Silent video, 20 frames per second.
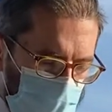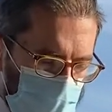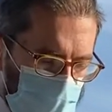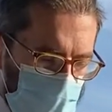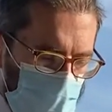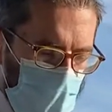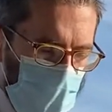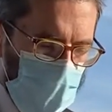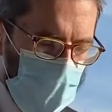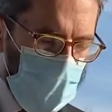
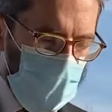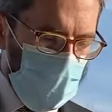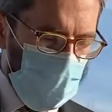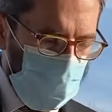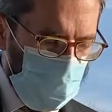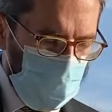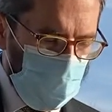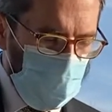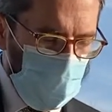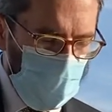company,
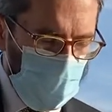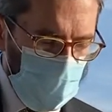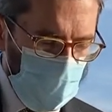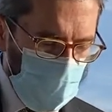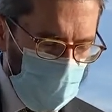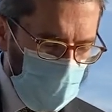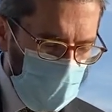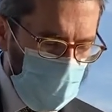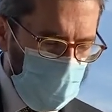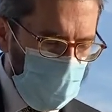
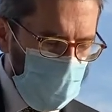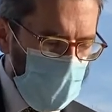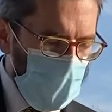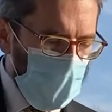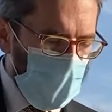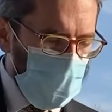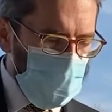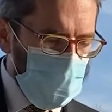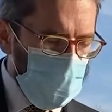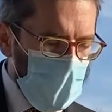but he
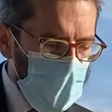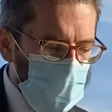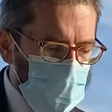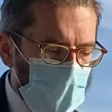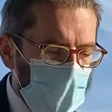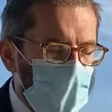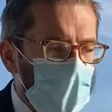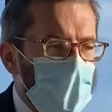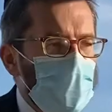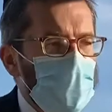wanted to make
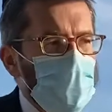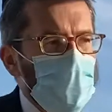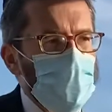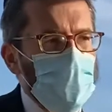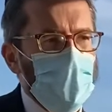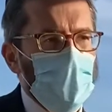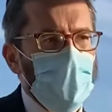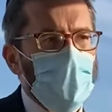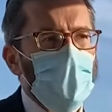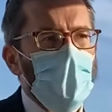something of
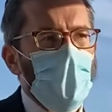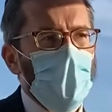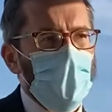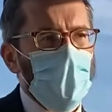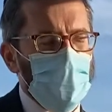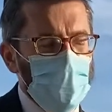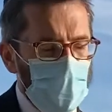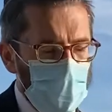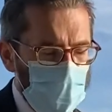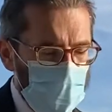himself. He wanted
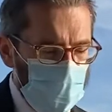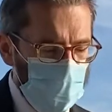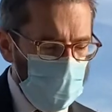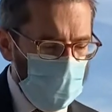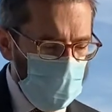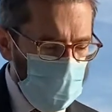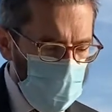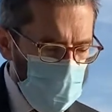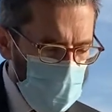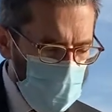to learn a
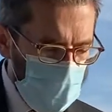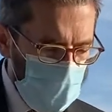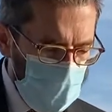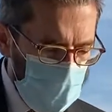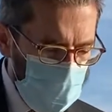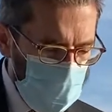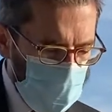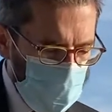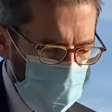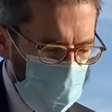new trade.
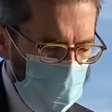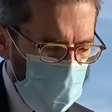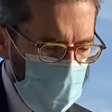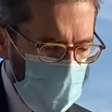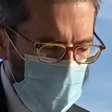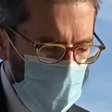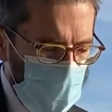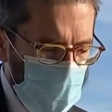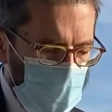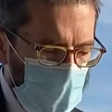
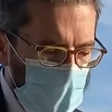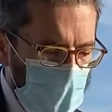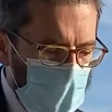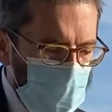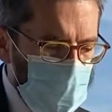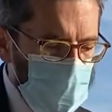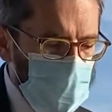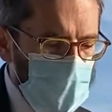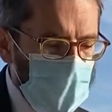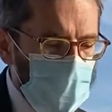And he was very